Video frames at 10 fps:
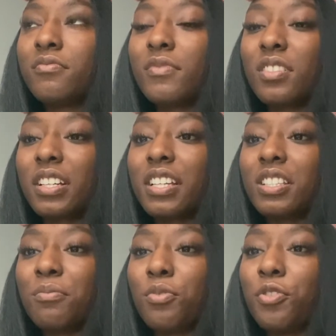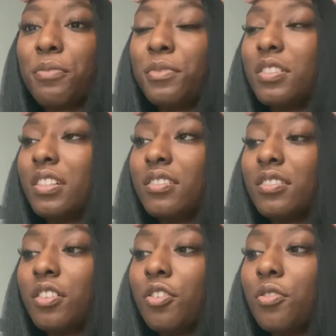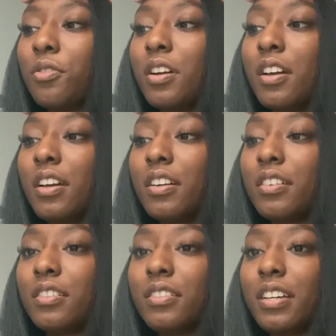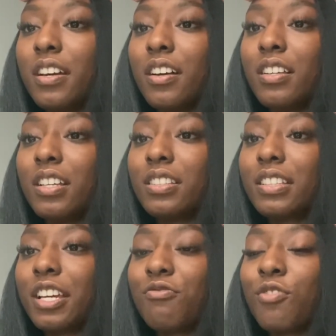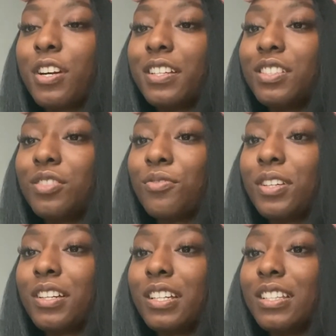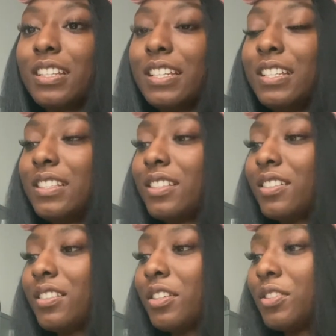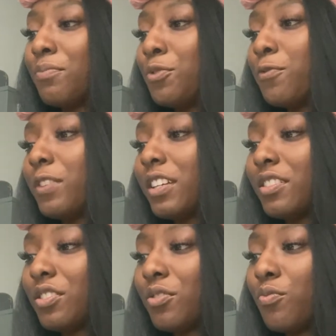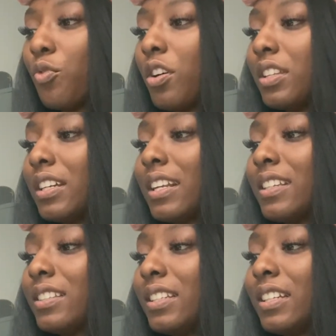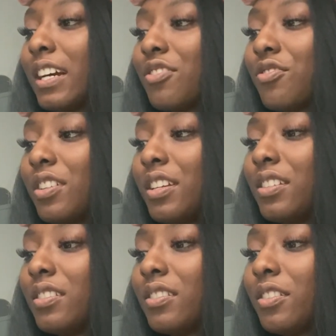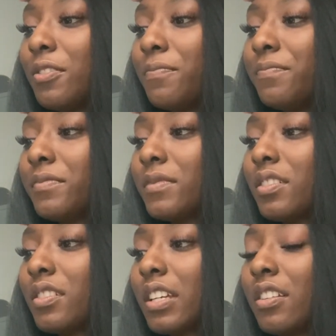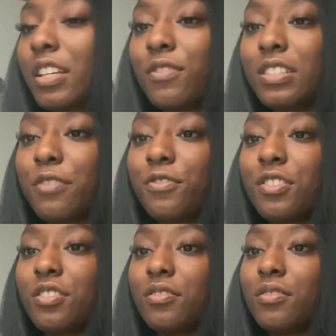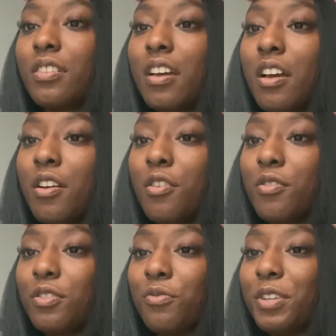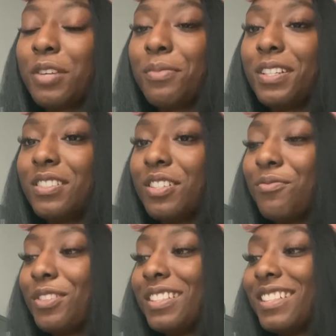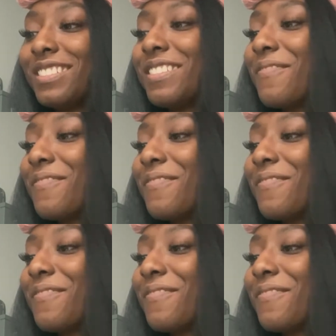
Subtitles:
I guess, employment. And so, yeah, let's get right into it and leads us smoothly into what the glass ceiling actually is. Can I give the definition? The Wikipedia one then.